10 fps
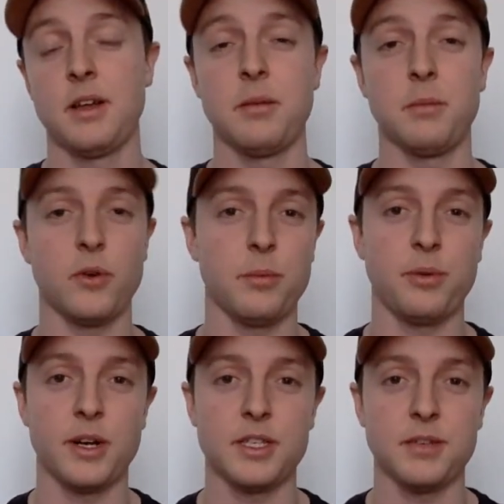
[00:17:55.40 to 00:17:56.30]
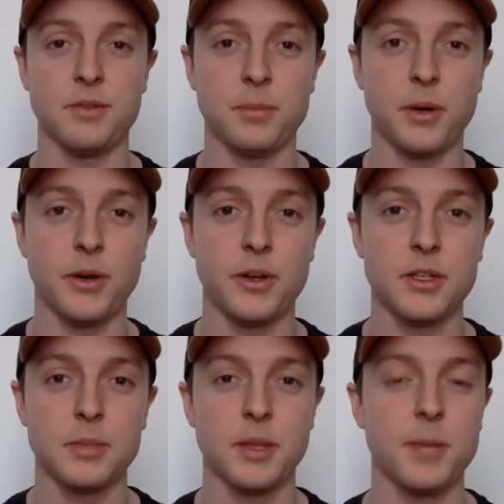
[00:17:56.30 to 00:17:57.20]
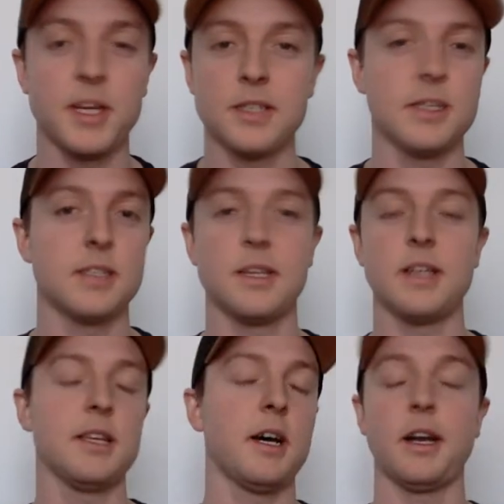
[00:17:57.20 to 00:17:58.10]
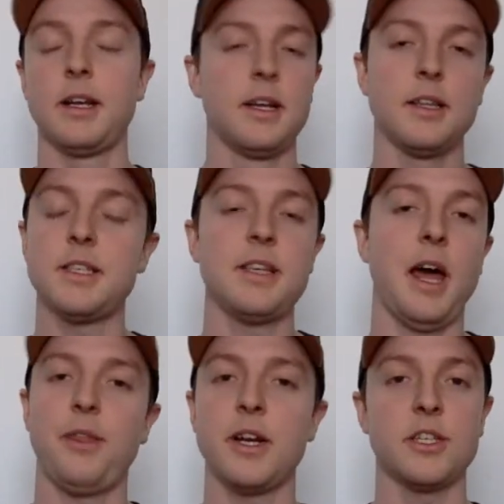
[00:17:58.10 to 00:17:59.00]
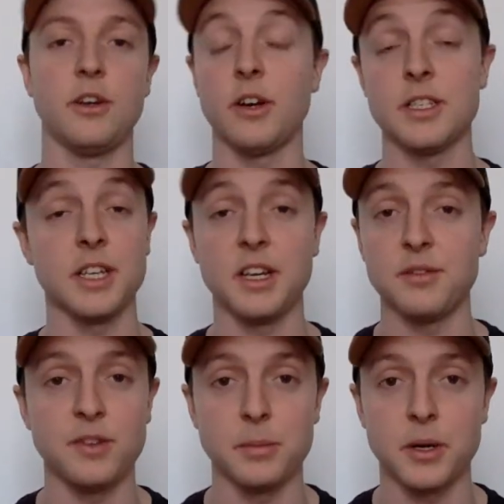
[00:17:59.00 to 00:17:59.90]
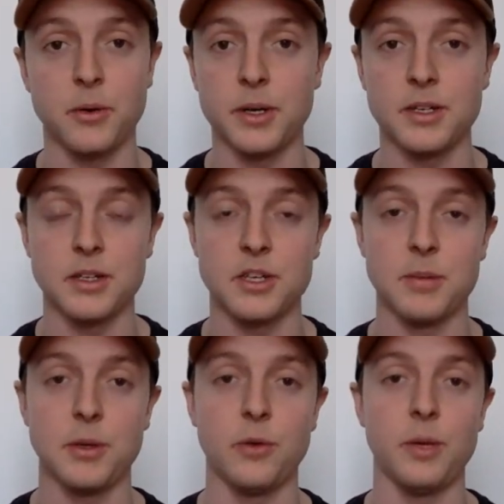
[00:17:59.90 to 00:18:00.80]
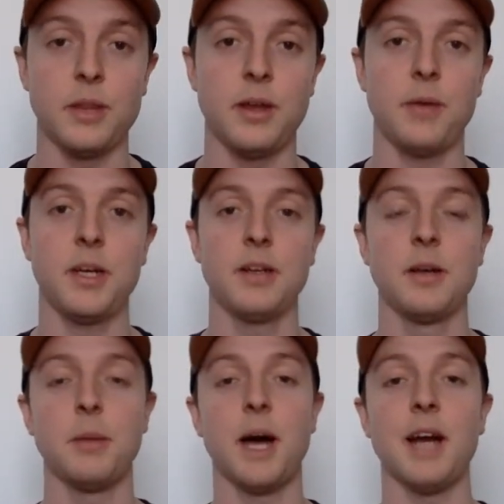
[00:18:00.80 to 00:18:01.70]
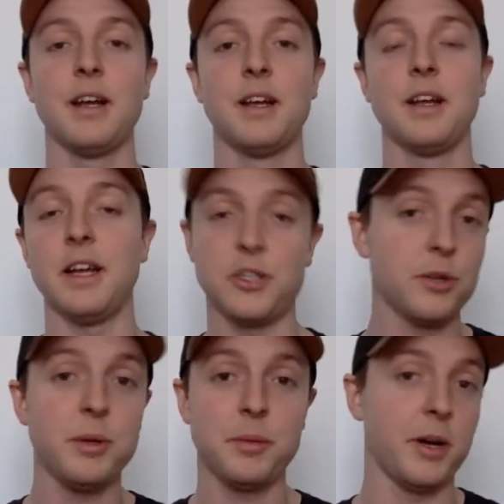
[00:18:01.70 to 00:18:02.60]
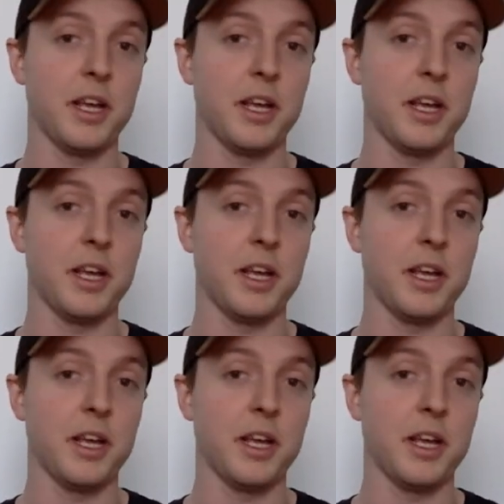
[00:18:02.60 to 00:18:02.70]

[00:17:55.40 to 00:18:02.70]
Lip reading: more impressive opponents, but they beat a 16. So the South region, honestly, you can flip a coin to determine who'll win that one. But it should be a pretty